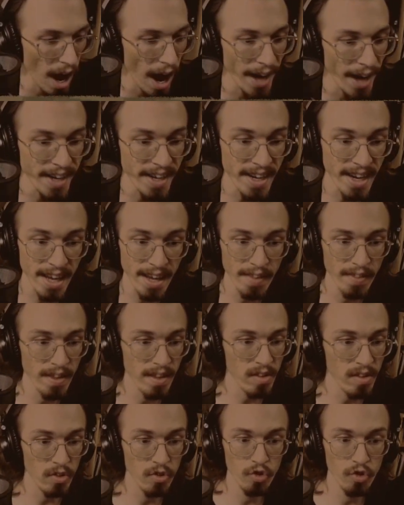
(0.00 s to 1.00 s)
need
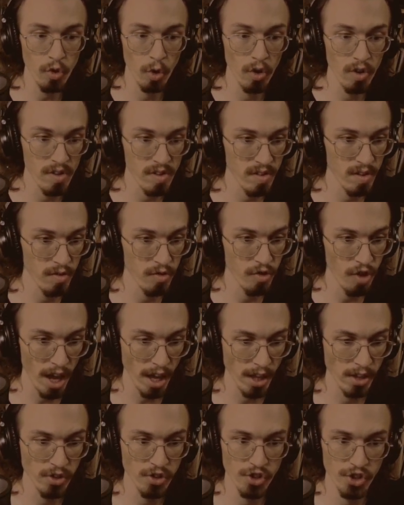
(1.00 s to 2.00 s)
these controls to
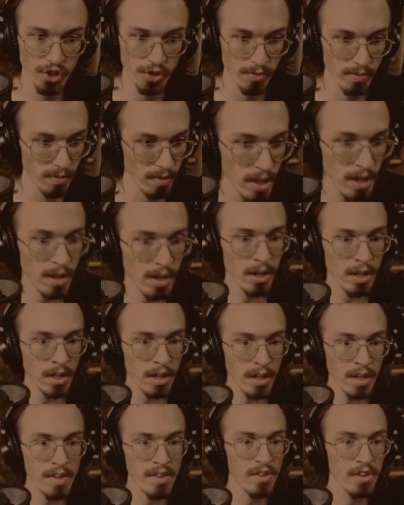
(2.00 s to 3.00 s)
change.
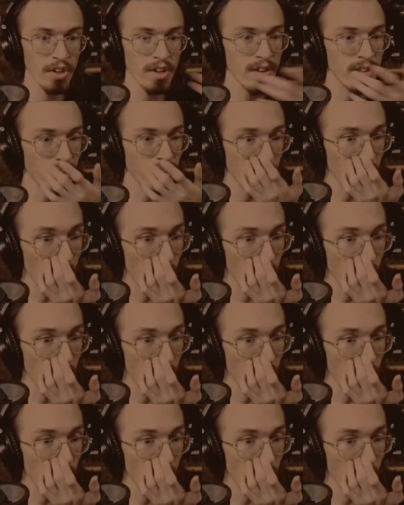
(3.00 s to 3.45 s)
Seriously?